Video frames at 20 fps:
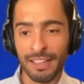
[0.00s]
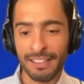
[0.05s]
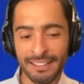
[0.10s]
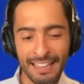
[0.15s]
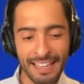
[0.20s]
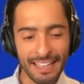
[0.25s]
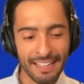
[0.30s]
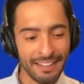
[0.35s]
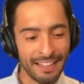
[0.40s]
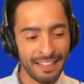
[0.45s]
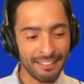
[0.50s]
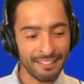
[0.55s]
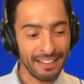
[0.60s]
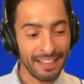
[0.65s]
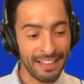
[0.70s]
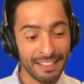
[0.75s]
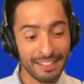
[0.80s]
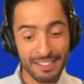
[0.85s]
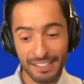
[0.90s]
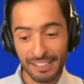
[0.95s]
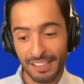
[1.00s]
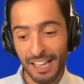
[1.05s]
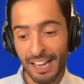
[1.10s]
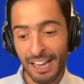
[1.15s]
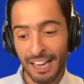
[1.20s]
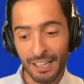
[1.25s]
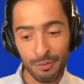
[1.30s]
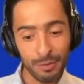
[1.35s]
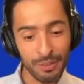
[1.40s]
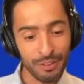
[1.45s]
like that. That that's in
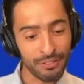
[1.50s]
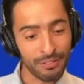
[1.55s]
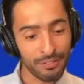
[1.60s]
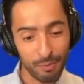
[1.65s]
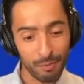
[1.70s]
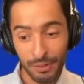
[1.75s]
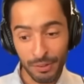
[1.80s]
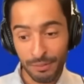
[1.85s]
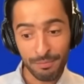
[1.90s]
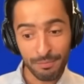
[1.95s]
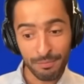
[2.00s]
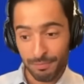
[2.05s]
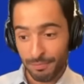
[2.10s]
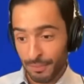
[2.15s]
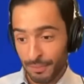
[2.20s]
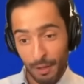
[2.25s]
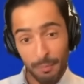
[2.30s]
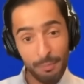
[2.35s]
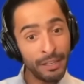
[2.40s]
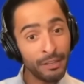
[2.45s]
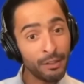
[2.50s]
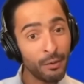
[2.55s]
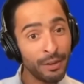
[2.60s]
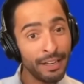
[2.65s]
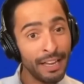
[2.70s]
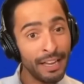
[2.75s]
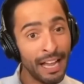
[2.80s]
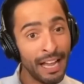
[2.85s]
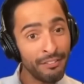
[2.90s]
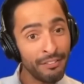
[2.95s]
line with what the
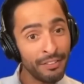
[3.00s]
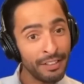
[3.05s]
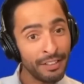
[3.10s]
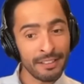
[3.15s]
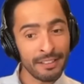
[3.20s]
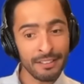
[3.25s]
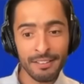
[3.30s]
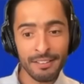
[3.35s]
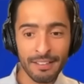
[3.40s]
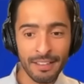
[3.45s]
Bitcoin halving.